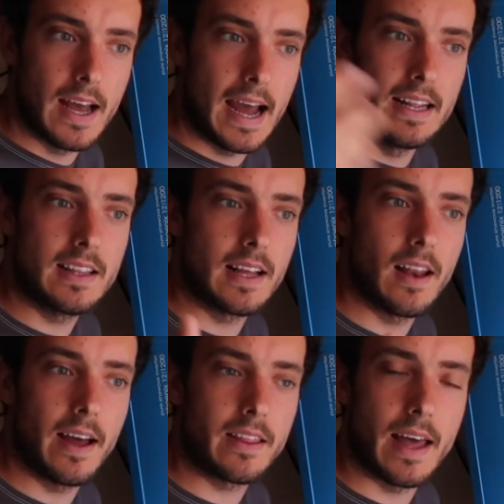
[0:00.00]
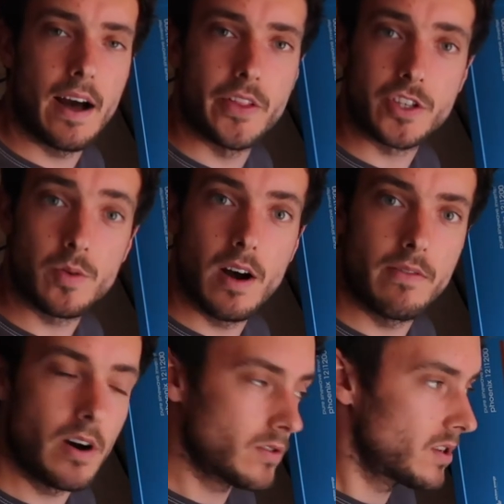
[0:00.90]
anything like that on the
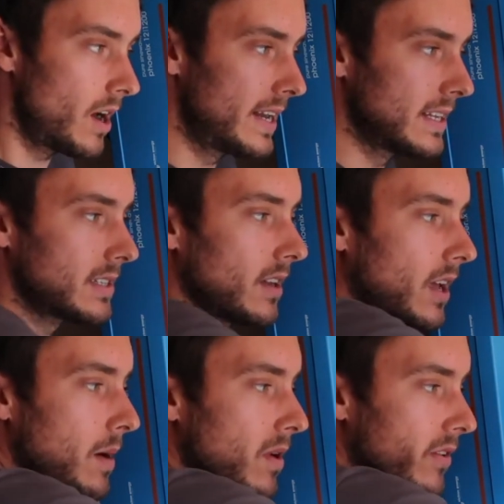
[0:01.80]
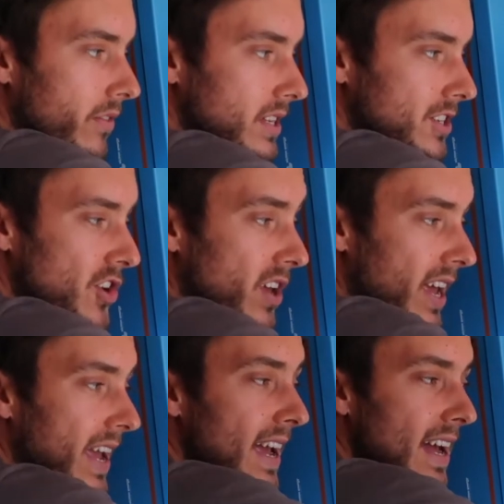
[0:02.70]
12 volt side is going to come off of this unit
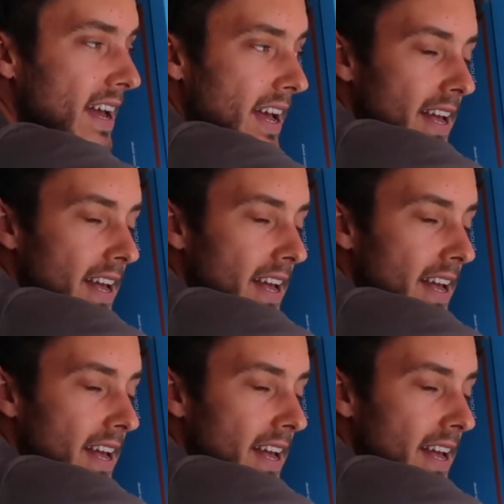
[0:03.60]
here.